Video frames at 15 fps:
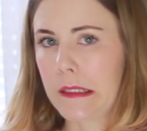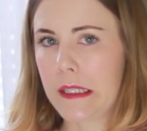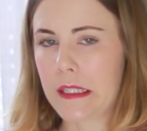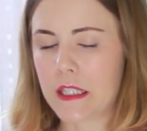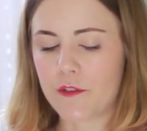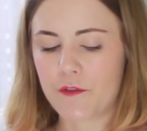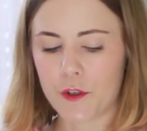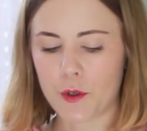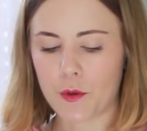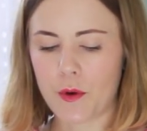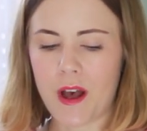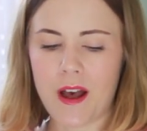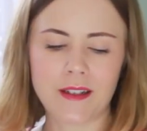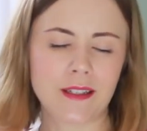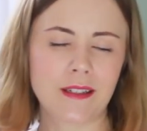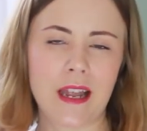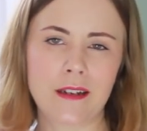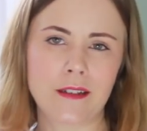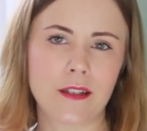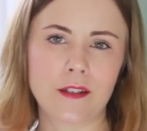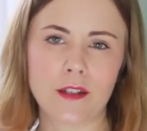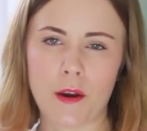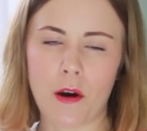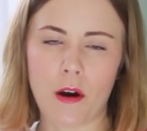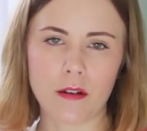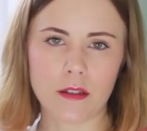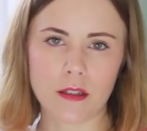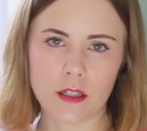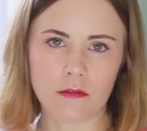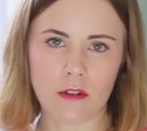It's difficult and scents are so hard
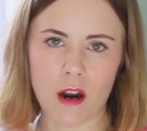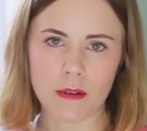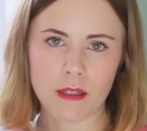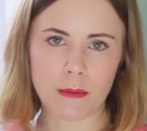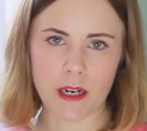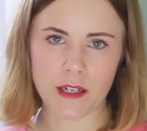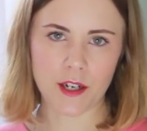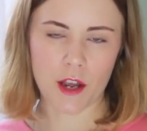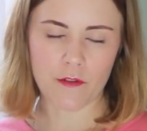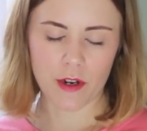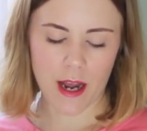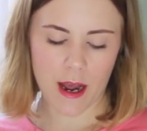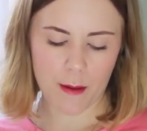to describe, especially over